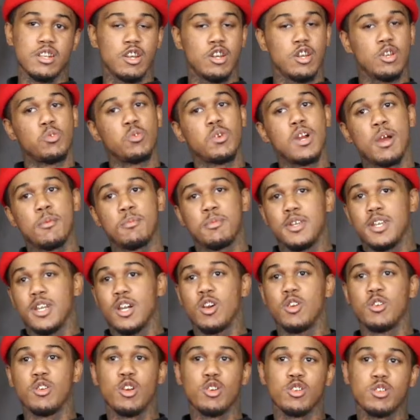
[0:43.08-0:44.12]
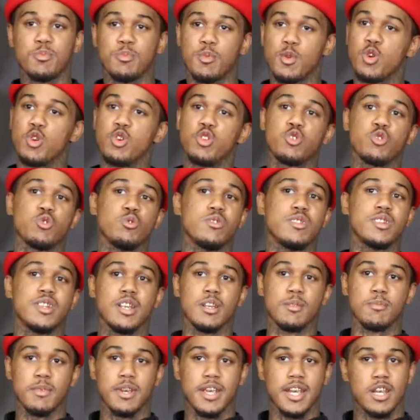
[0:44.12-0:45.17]
know, that's why I be on those spiritual
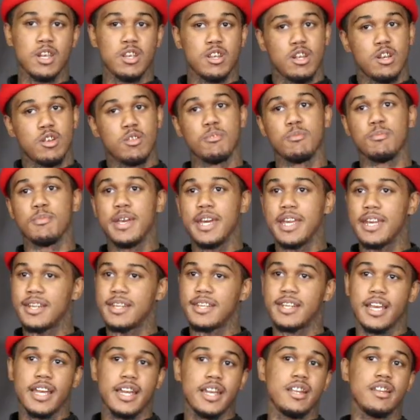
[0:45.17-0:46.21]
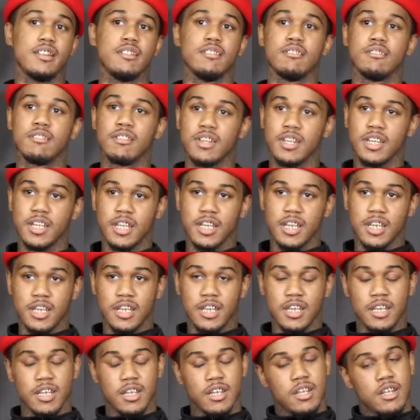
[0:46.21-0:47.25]
shit, man. You know, meditating.
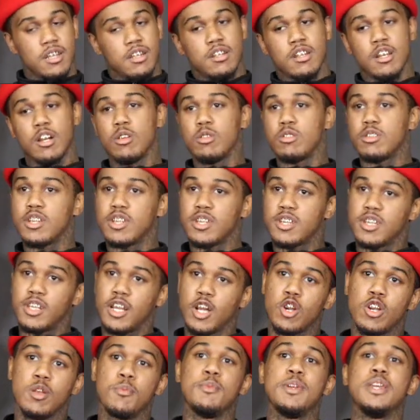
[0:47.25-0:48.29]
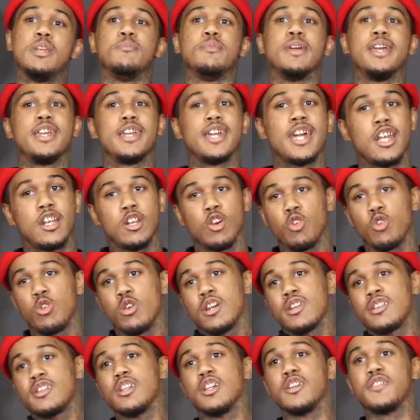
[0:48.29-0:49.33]
You know, just learning me, man. You gotta know who
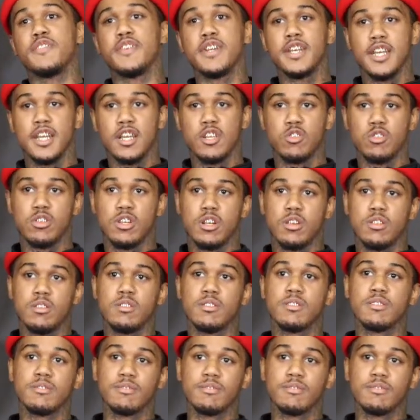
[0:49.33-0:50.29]
yourself is. You know.